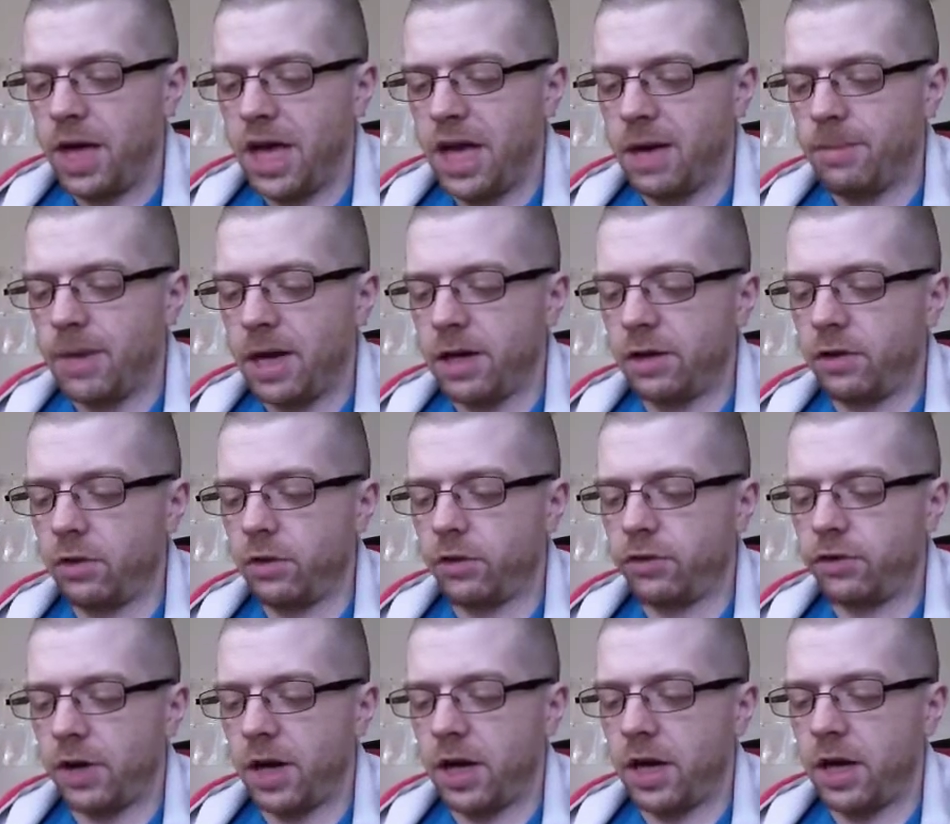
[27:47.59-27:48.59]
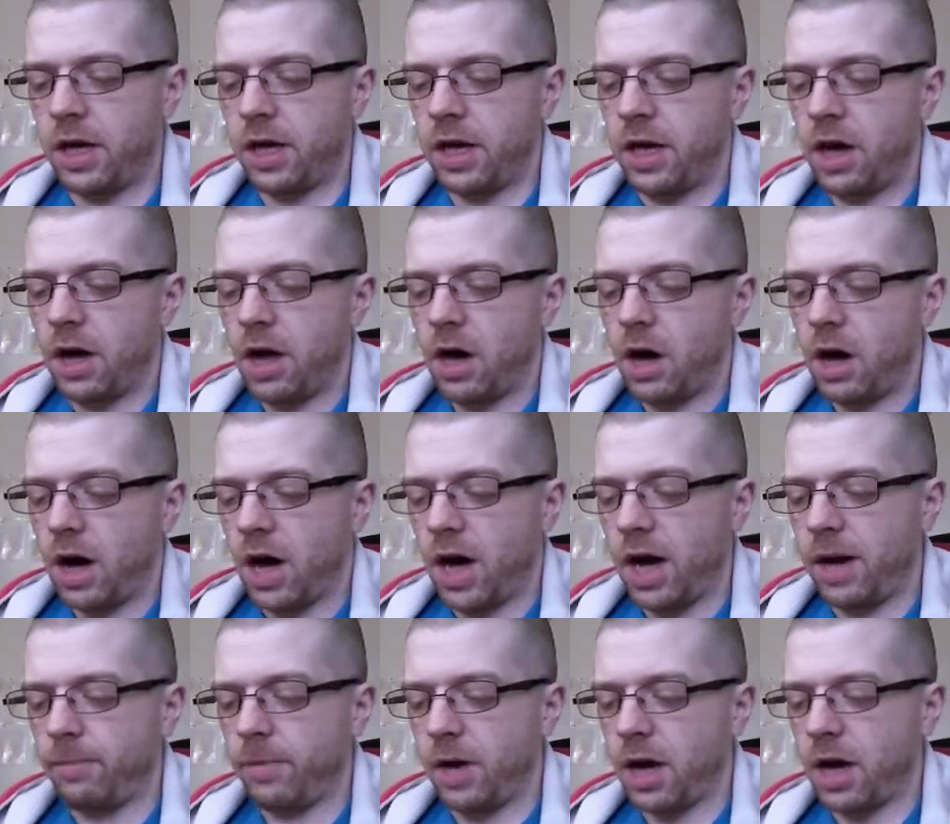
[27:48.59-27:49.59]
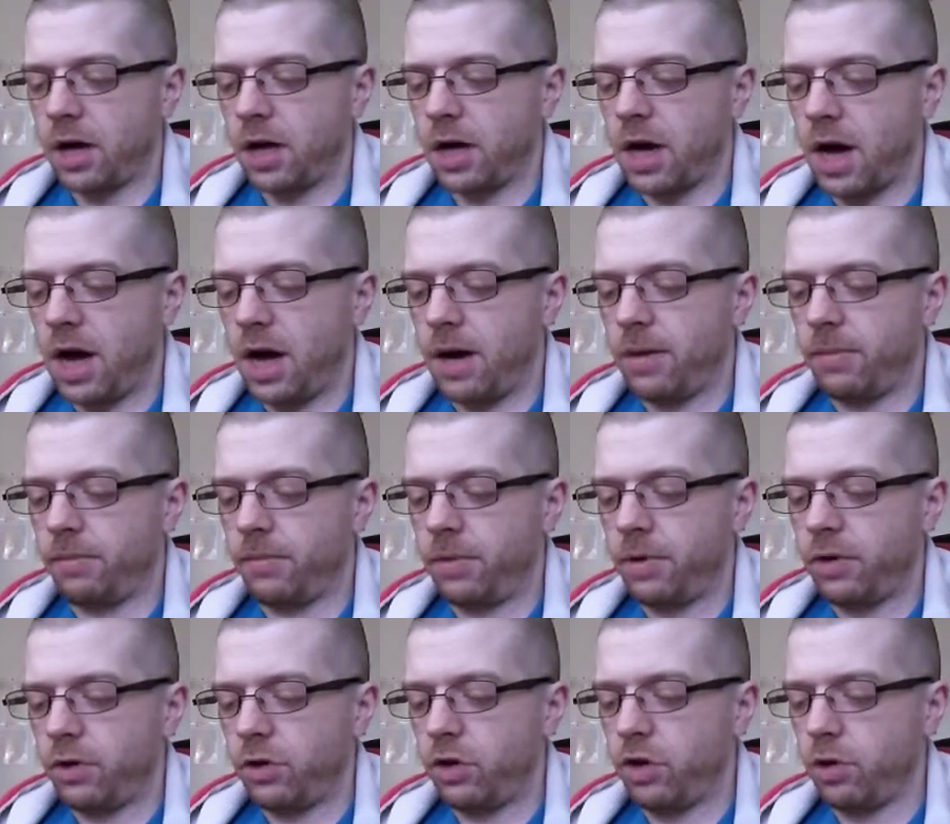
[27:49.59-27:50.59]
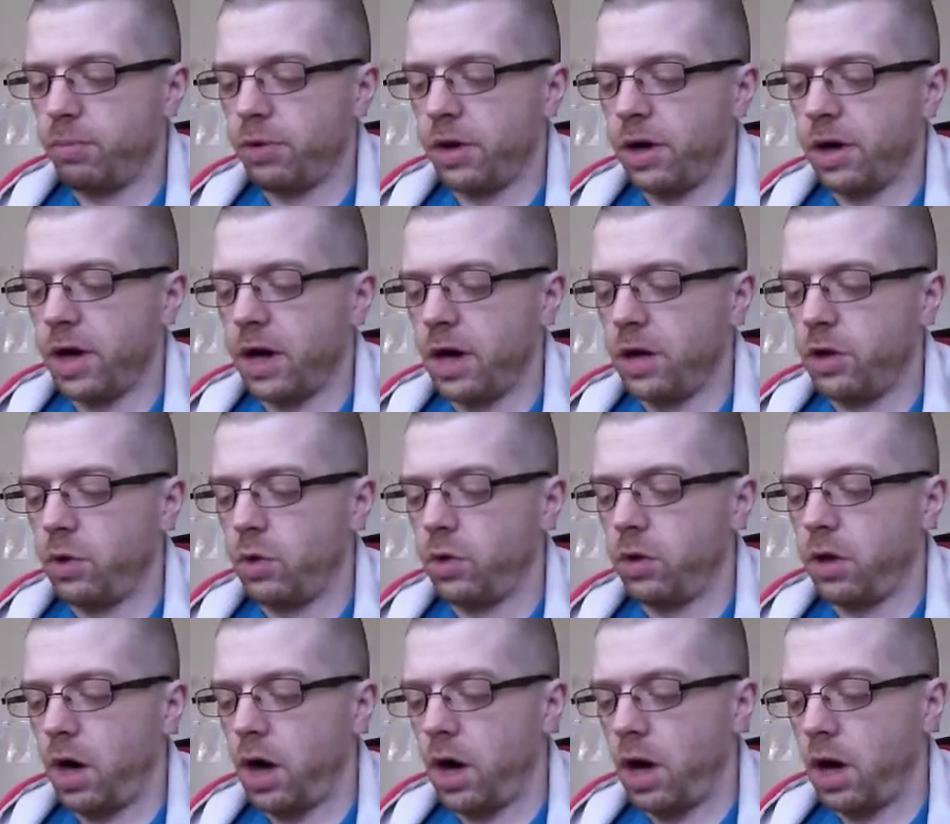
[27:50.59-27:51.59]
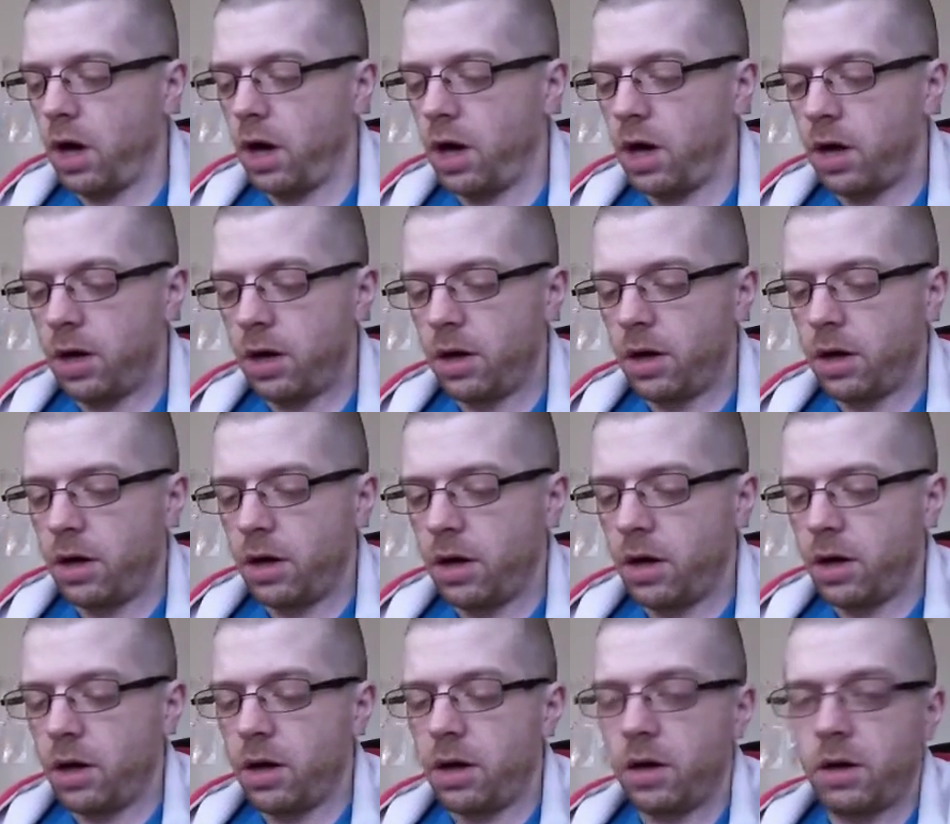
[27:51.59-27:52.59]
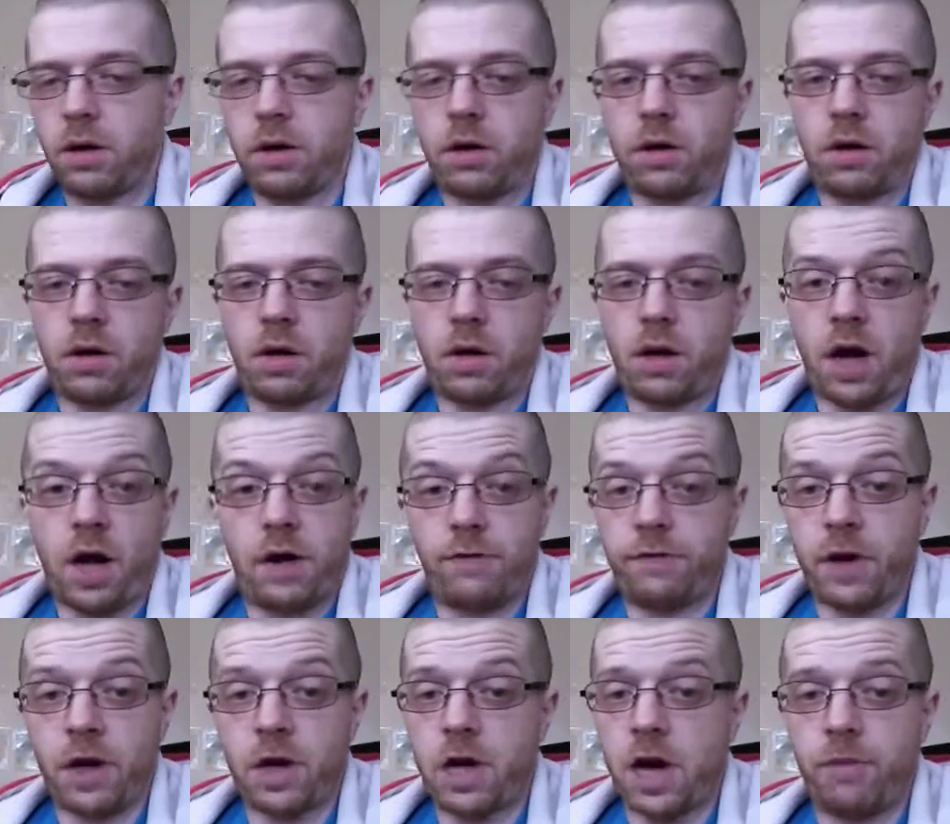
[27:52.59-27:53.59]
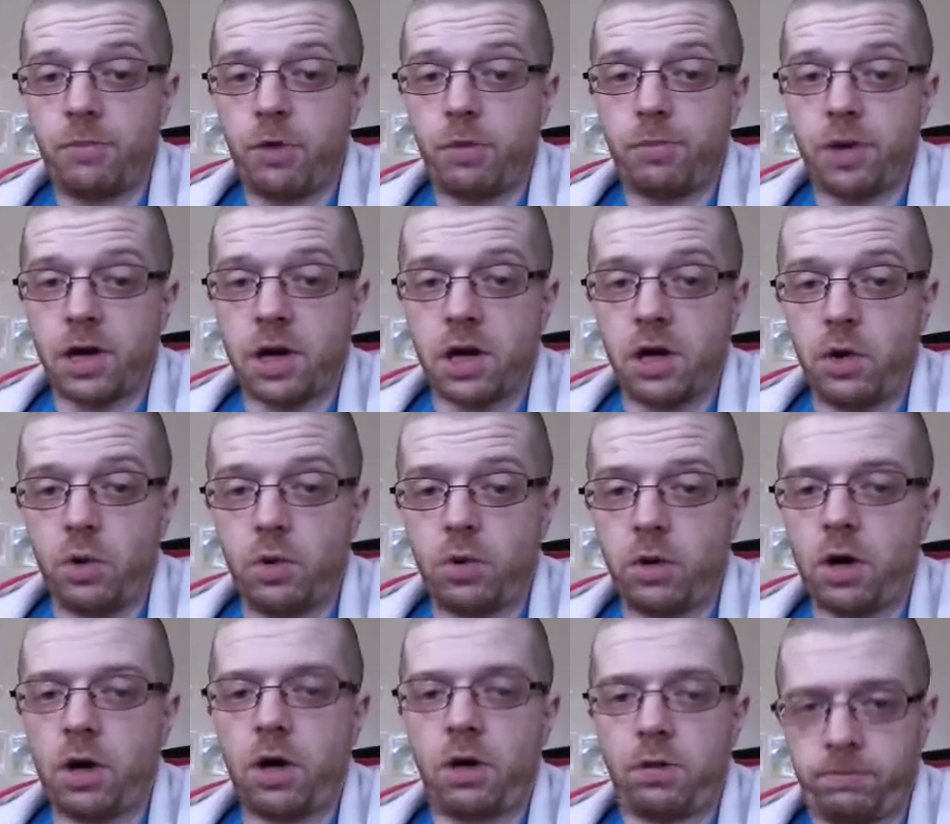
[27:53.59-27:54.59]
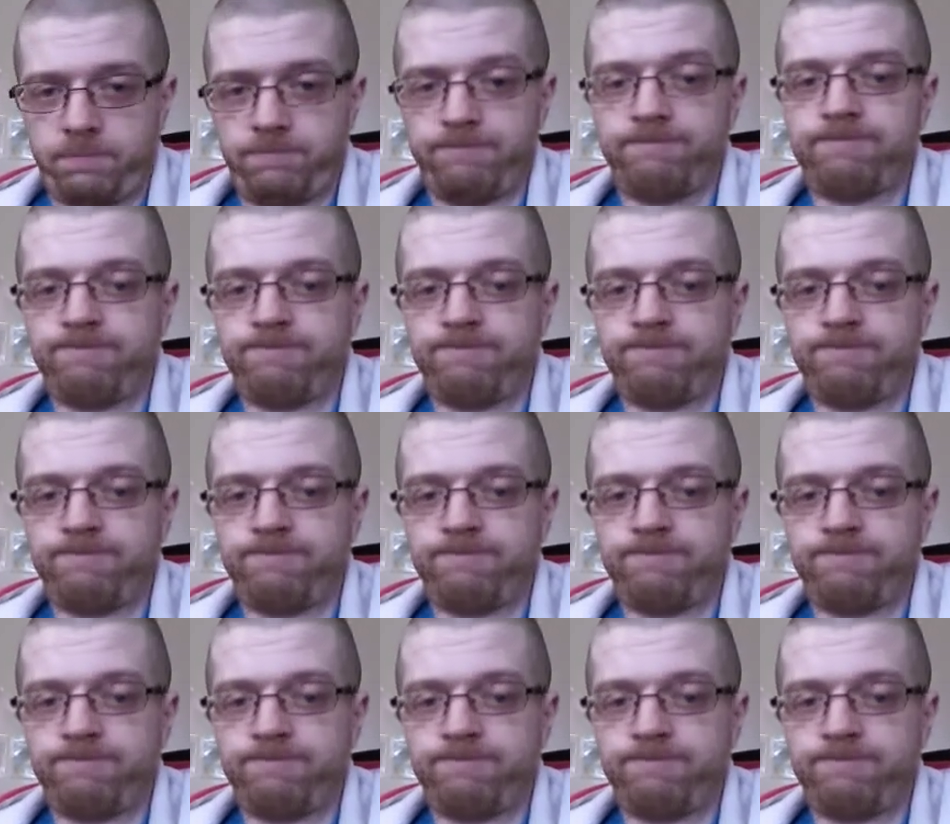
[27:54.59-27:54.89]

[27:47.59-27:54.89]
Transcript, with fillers: He meant to say, I am not come to bring a new law. I have not come to bring a new law.